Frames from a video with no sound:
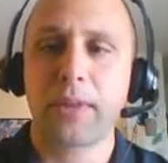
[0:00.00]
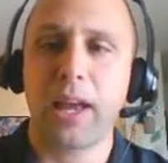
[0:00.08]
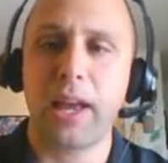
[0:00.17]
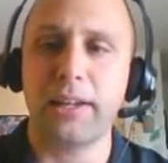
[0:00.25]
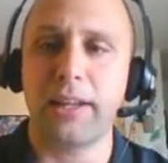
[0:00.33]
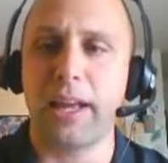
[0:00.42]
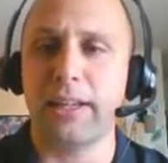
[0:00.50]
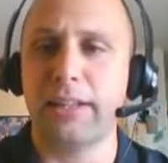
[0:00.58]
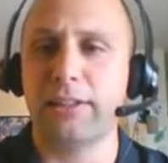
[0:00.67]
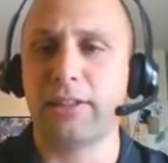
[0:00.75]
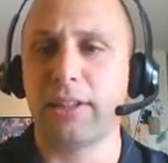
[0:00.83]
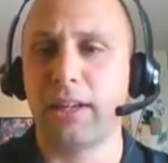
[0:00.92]
and
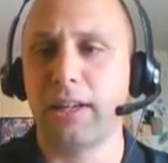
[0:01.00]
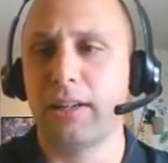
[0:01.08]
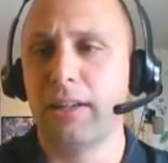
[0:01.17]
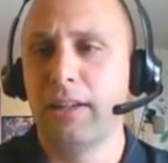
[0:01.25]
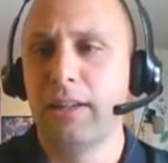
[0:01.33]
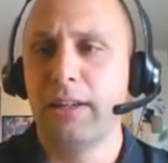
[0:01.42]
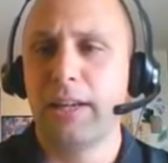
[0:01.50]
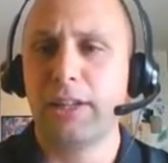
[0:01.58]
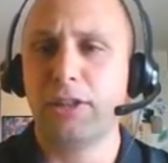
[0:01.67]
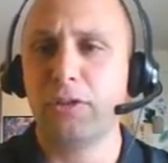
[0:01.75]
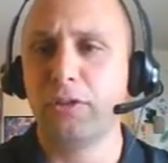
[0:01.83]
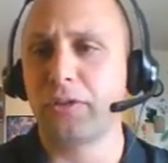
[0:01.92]

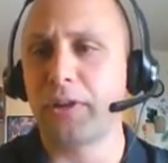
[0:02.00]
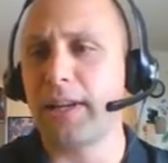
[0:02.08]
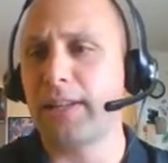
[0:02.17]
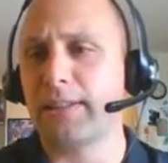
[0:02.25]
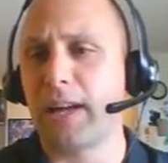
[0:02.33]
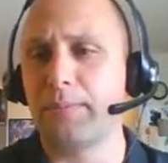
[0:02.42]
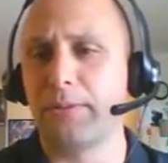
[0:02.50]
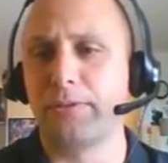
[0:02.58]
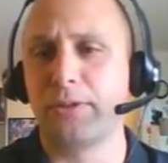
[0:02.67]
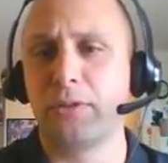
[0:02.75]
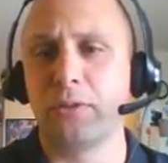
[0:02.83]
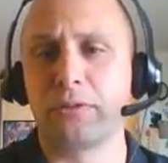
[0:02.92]
it's used for any type
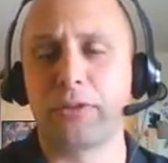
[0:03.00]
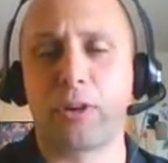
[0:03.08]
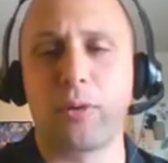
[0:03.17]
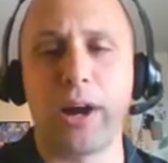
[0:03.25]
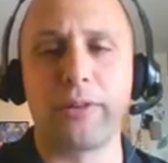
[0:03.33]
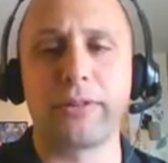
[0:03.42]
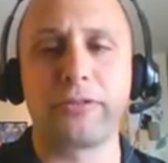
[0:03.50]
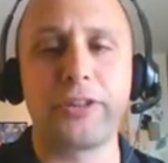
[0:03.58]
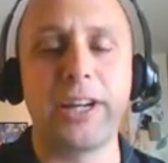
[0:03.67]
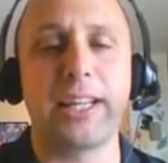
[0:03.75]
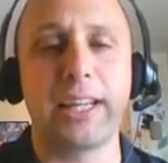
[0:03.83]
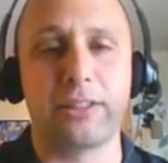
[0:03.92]
of student requiring
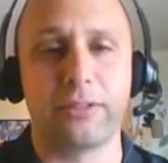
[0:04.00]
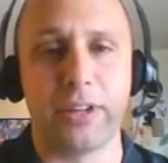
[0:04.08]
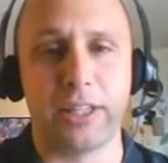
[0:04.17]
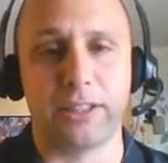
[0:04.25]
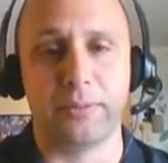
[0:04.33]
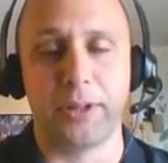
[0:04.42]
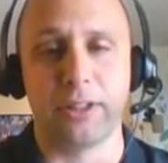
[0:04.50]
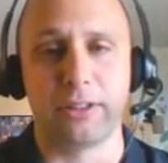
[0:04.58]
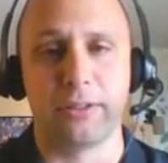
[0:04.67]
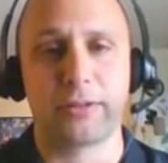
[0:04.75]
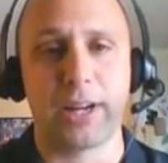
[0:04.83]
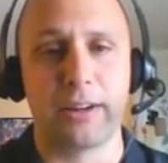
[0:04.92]
reading intervention because
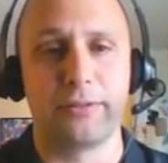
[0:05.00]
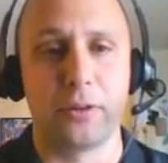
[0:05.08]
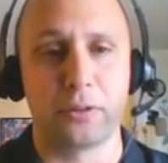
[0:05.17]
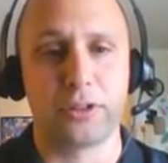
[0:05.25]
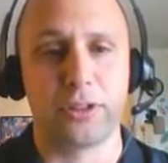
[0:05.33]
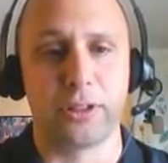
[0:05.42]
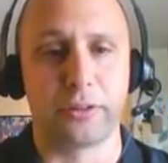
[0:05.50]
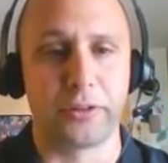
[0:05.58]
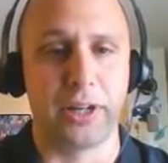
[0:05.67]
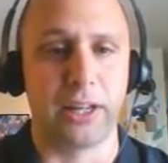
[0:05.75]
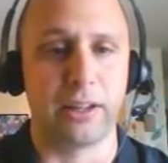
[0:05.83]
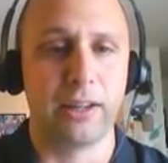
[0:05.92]
it kind of focuses on
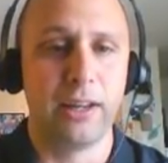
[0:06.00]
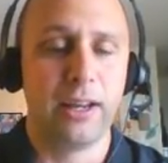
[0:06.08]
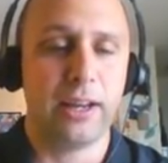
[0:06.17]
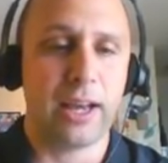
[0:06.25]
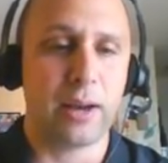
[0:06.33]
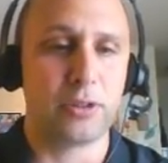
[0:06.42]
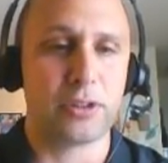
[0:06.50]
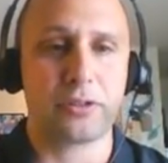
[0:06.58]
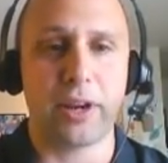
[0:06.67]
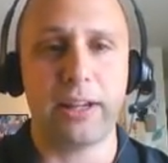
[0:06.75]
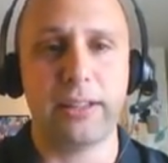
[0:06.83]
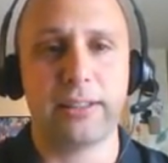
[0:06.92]
reading. And what's
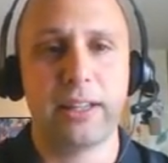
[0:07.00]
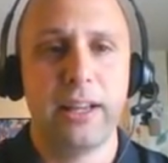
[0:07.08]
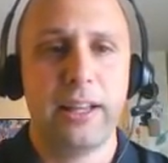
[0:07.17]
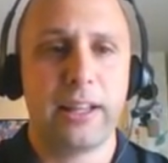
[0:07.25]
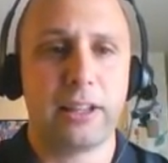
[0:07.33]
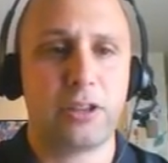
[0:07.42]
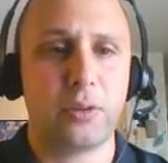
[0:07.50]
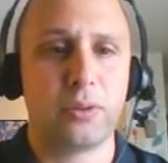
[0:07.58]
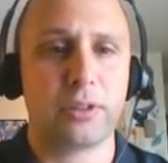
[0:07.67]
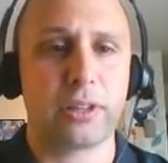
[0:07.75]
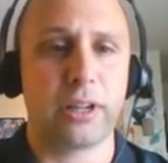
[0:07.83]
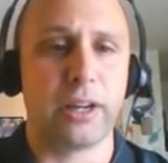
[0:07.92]
great is that
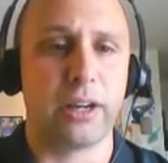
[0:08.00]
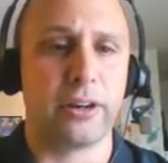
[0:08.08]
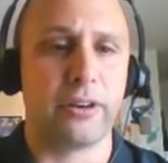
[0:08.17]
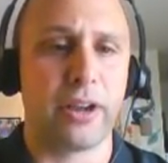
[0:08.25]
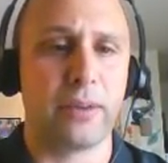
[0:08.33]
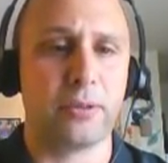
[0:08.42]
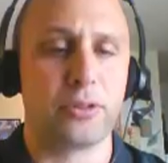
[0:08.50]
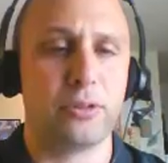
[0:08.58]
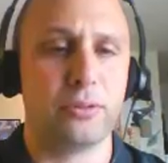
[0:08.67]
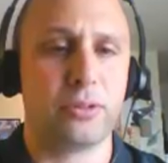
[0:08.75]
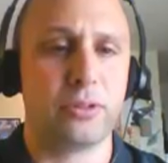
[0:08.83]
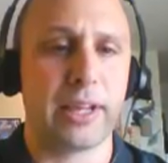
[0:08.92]
students are able
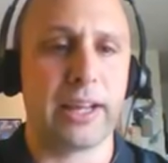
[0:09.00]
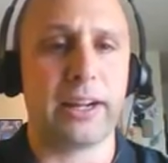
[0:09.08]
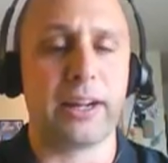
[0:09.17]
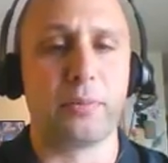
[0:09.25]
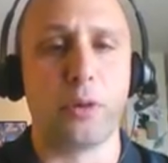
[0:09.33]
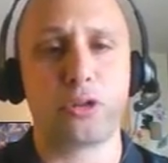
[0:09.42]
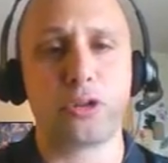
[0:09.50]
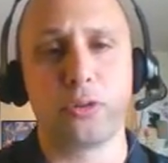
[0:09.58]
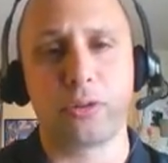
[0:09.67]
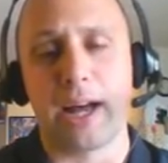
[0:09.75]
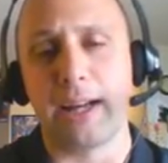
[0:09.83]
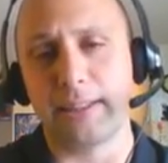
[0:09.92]
to get an
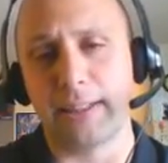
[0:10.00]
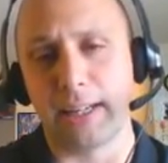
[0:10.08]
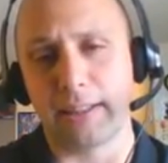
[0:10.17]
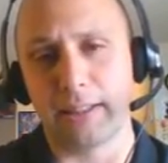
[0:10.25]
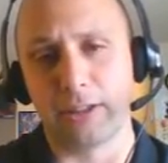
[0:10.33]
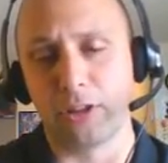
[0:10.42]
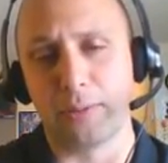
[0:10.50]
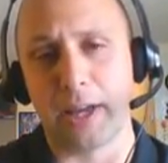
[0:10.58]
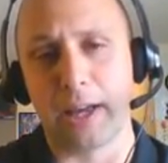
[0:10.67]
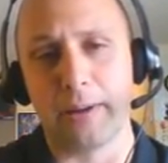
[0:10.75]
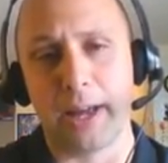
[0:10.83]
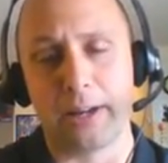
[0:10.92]
emotional
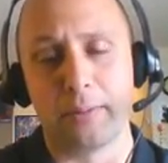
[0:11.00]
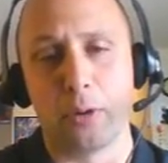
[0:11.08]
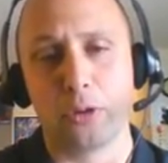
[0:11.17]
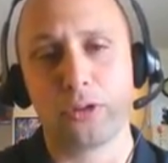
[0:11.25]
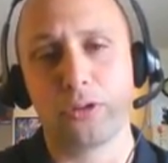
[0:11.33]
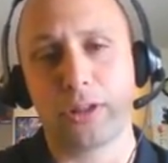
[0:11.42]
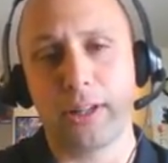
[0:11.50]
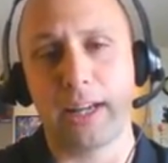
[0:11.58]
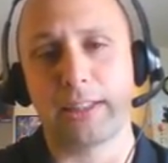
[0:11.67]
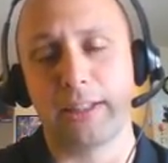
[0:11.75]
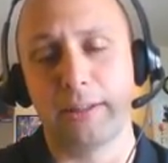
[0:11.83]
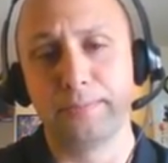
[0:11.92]
an emotional
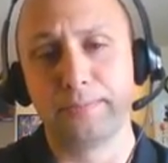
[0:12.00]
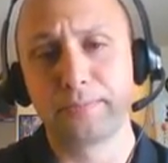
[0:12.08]
connection